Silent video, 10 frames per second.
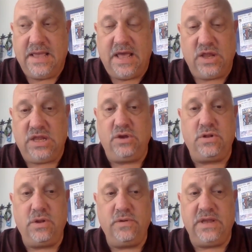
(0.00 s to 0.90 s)
as you
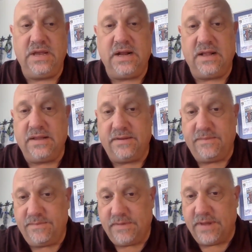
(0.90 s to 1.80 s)
close in
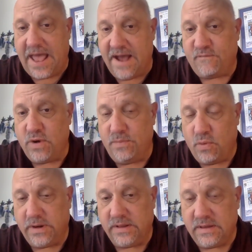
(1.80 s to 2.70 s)
on the halfway
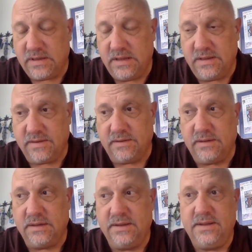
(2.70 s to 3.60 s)
point of the
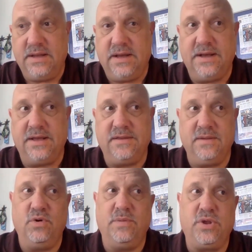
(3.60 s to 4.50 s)
season,
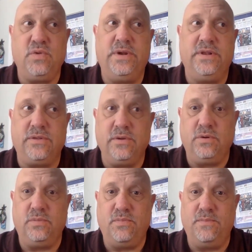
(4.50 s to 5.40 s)
somewhere between
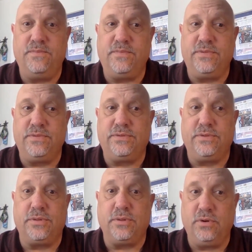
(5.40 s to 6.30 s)

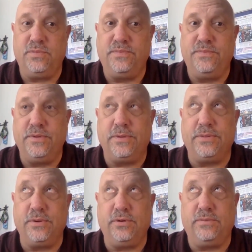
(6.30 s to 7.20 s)
the
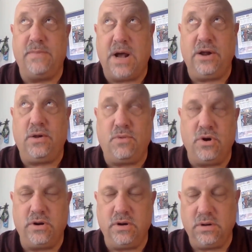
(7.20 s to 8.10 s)
third mile
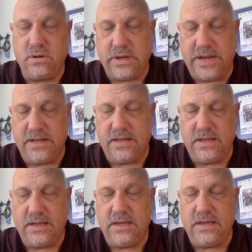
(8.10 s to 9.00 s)
marker and
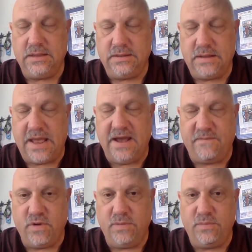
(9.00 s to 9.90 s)
the
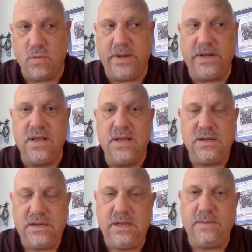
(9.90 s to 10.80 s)
halfway point,
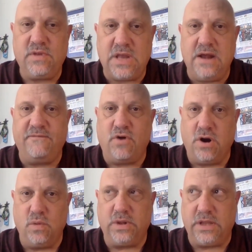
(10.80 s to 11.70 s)
teams kind of
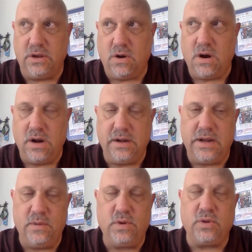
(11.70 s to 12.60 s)
are what they are.
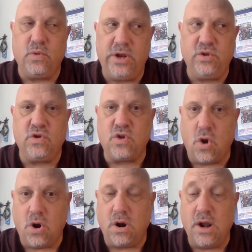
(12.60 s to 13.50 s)
And what the Rangers
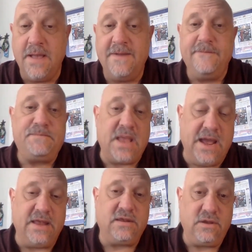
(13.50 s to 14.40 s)
are
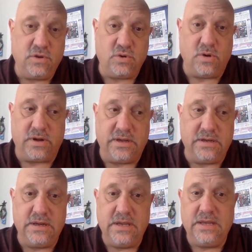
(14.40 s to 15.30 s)
as
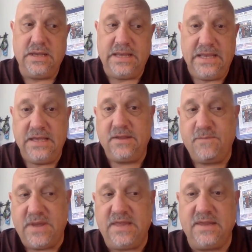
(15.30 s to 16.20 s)
constructed is
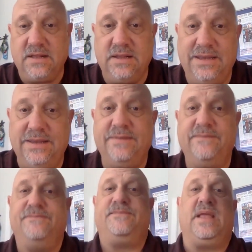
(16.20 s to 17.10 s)
basically
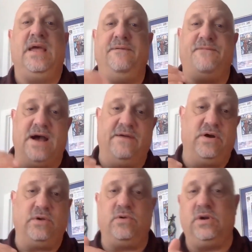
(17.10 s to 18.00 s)
a
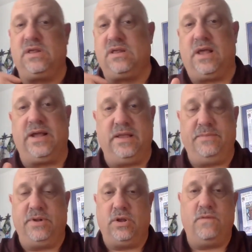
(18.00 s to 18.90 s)
500 to slightly
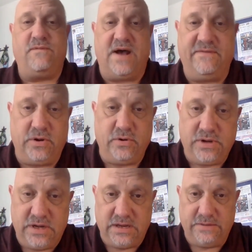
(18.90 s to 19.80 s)
below
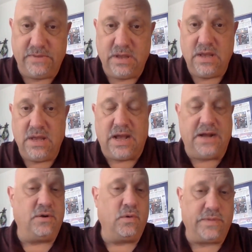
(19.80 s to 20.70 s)
500 team.
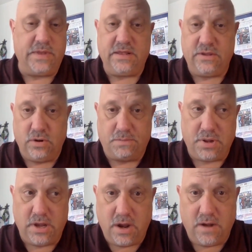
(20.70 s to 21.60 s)
I don't think they're a
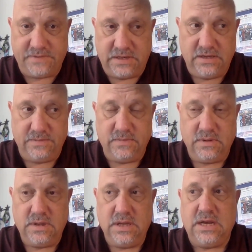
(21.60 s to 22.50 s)
playoff team.
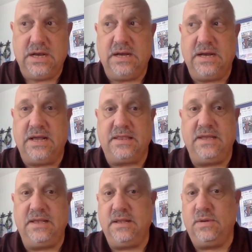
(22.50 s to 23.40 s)
I
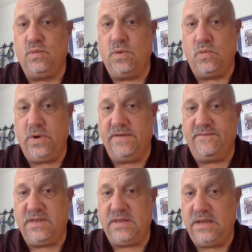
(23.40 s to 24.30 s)
think that what we have
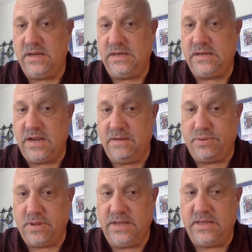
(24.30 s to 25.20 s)
seen take
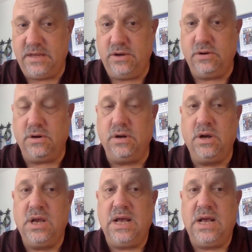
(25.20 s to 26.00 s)
place here